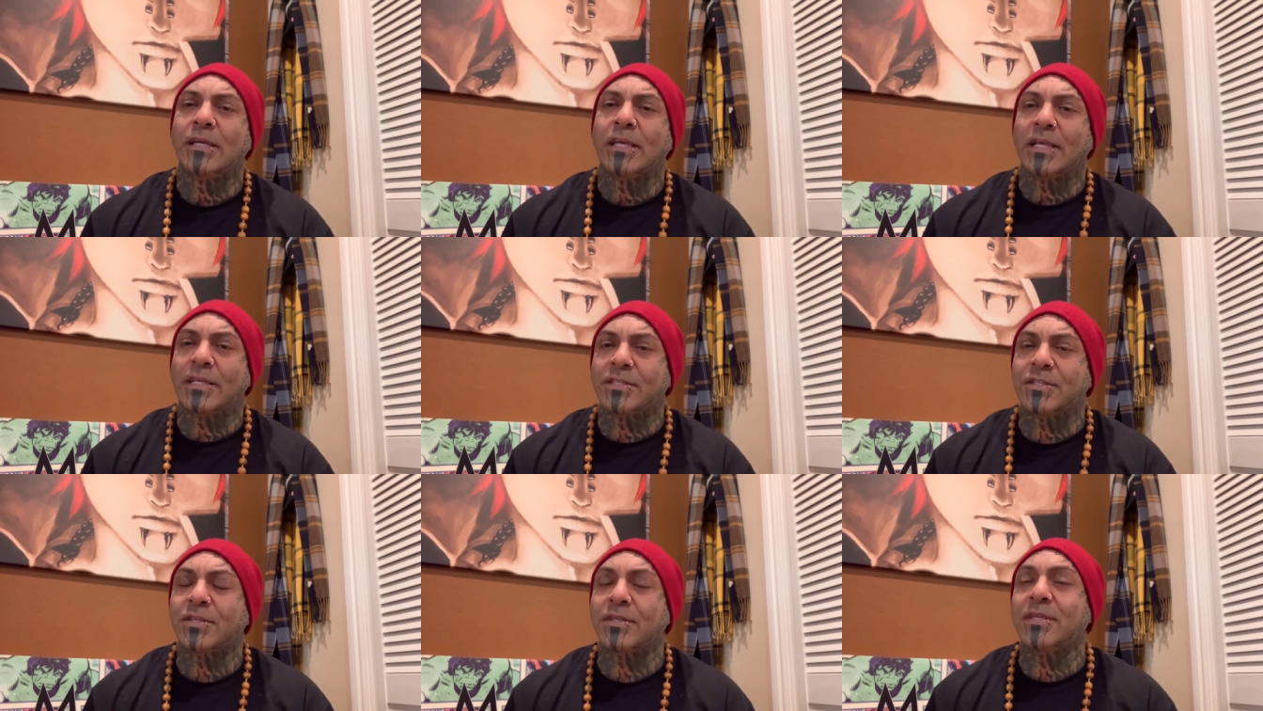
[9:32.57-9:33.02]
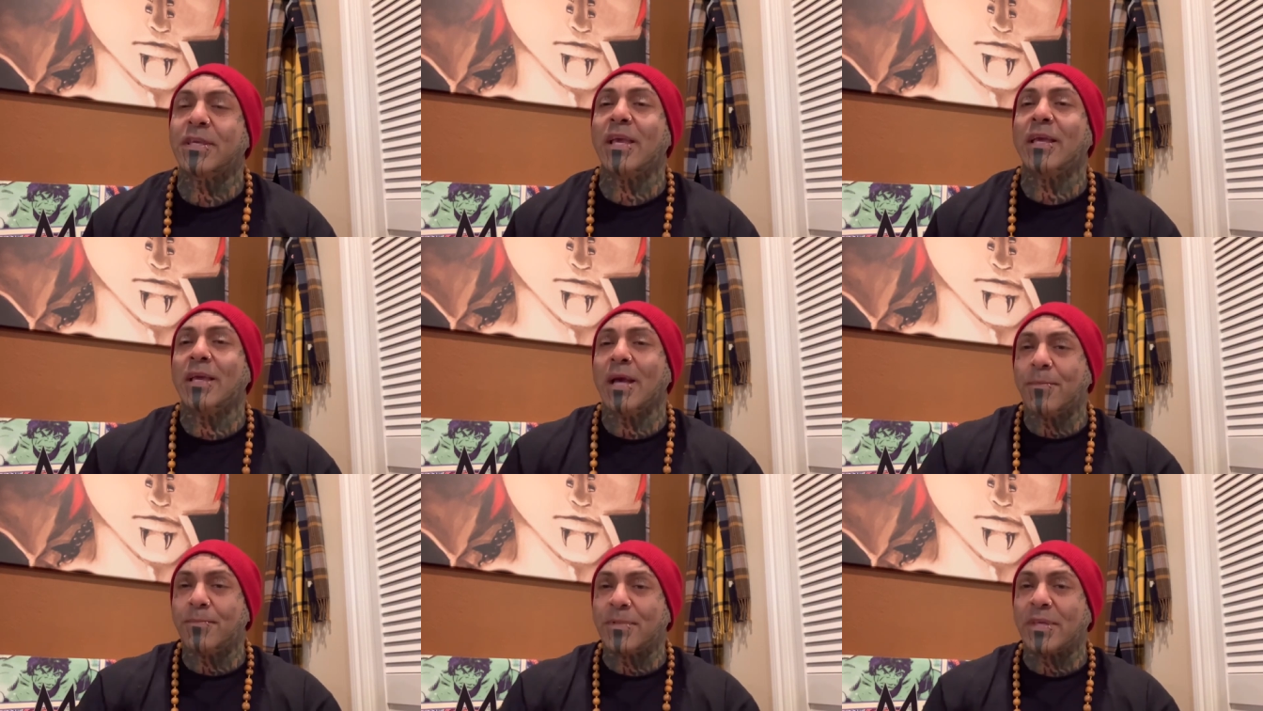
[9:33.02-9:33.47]
is to
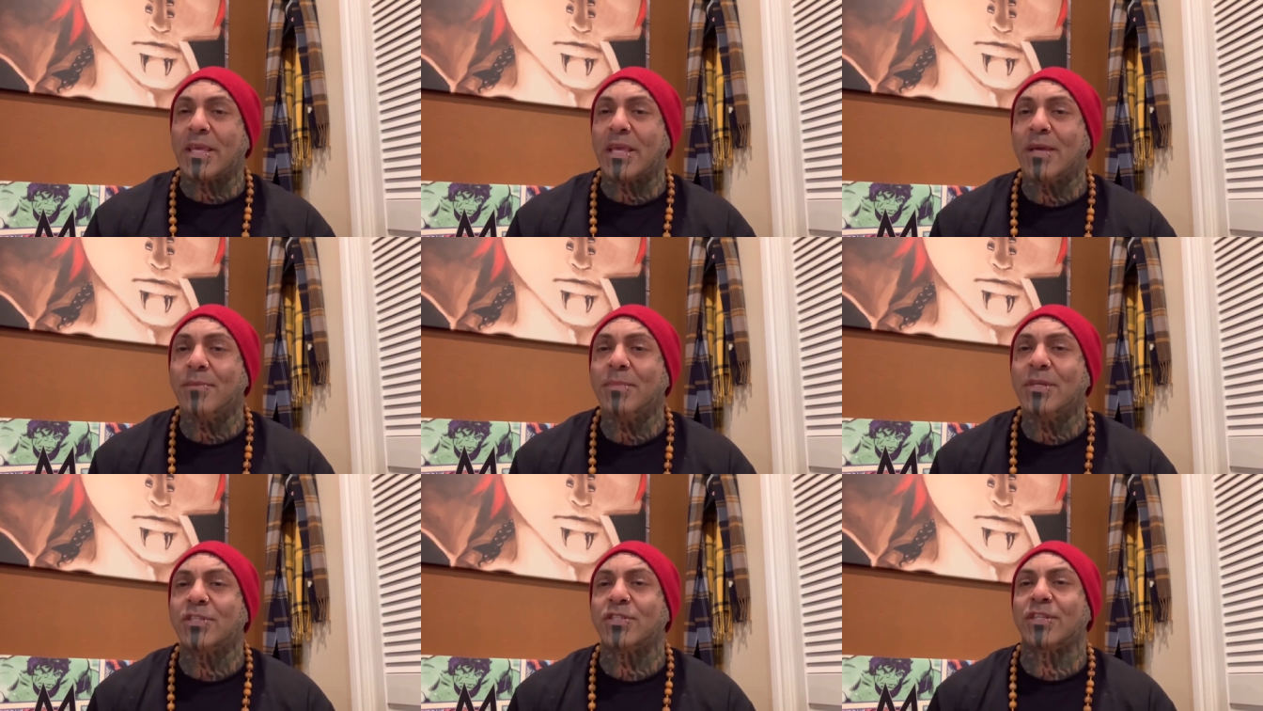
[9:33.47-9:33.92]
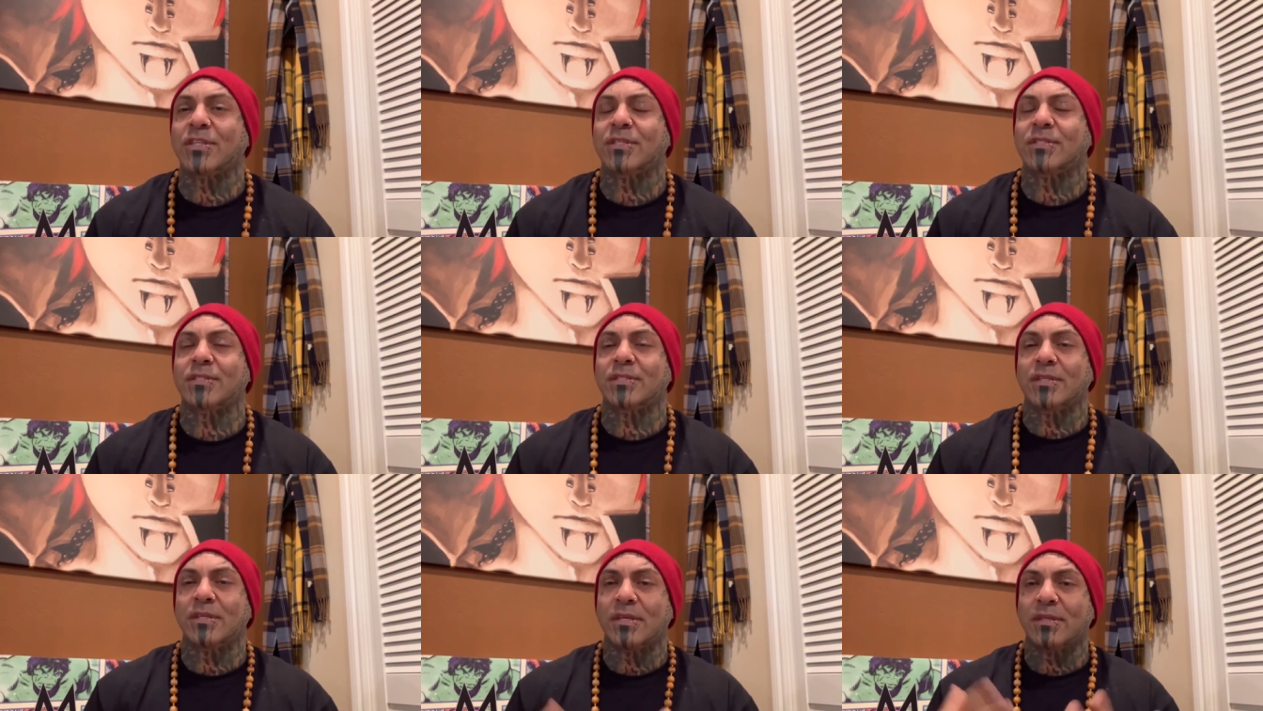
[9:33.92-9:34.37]
kick up the
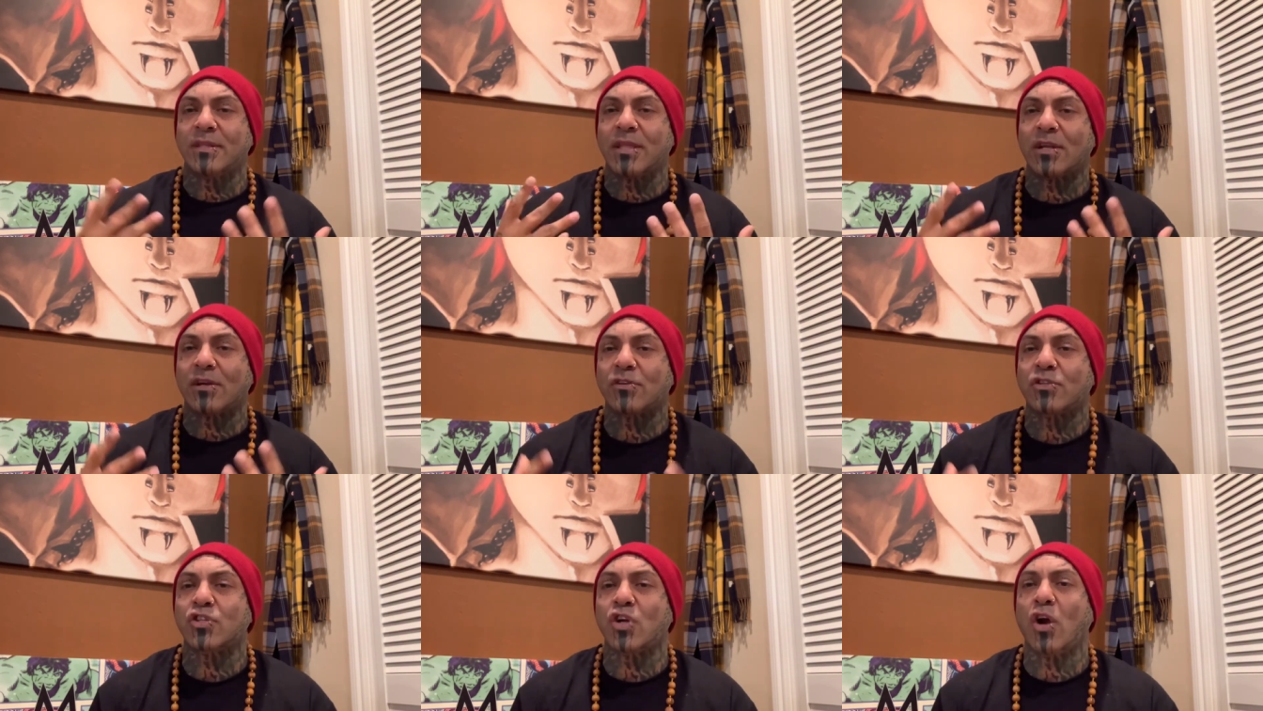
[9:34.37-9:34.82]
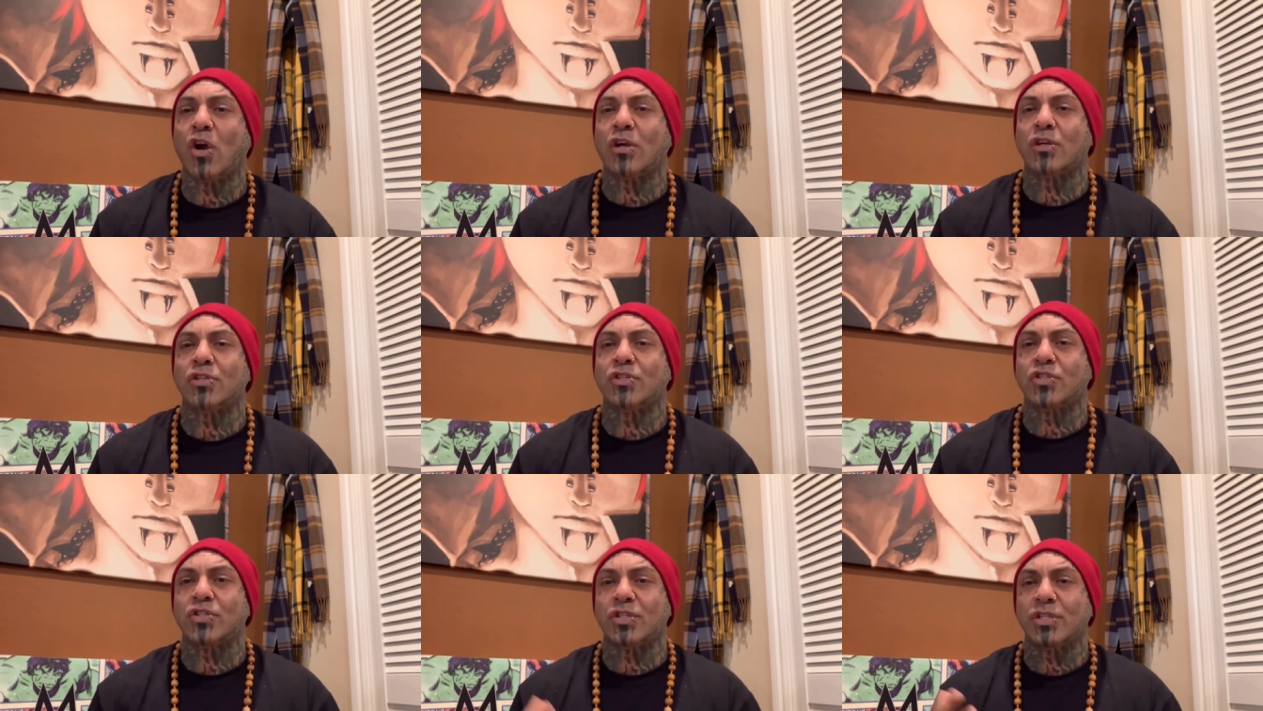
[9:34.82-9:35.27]
images that are
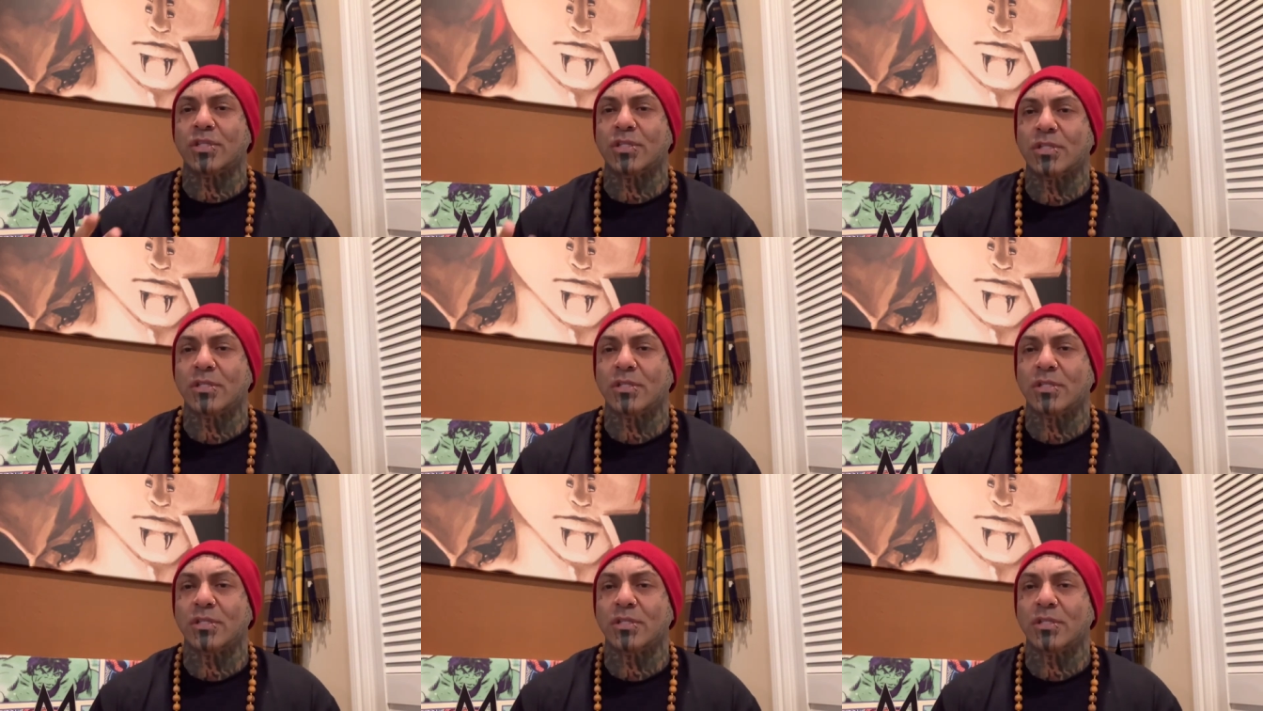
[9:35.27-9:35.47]
charged.